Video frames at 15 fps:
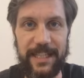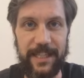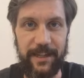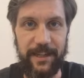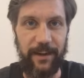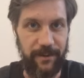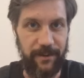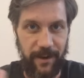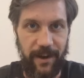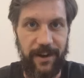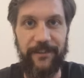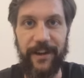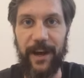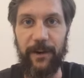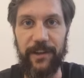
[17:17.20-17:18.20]
done kind
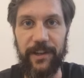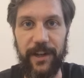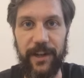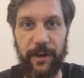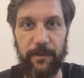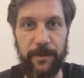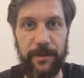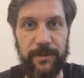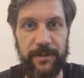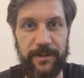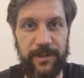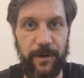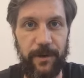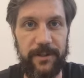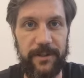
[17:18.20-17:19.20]
of out in the open.
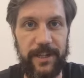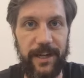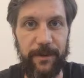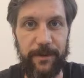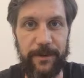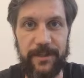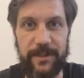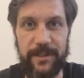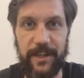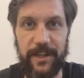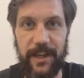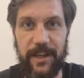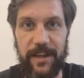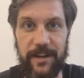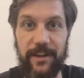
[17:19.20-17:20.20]
So our stat was
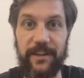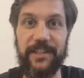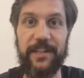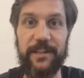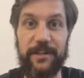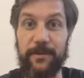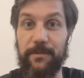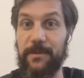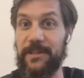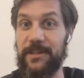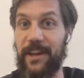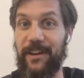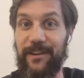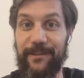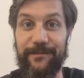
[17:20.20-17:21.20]

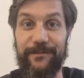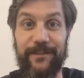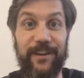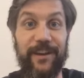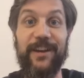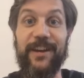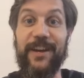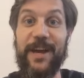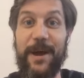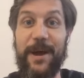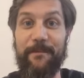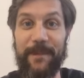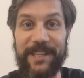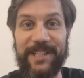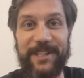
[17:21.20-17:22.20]
92% of the
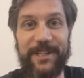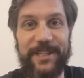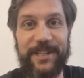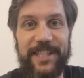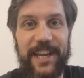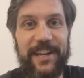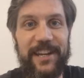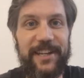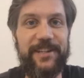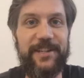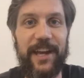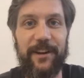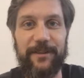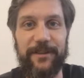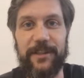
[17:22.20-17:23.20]
messages sent in
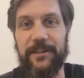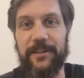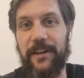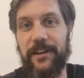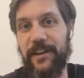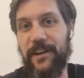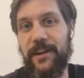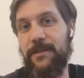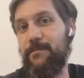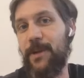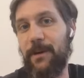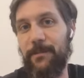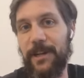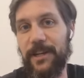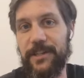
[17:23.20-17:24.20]
channels are done in
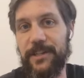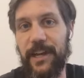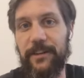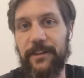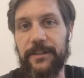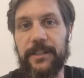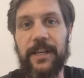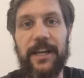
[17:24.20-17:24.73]
public channels.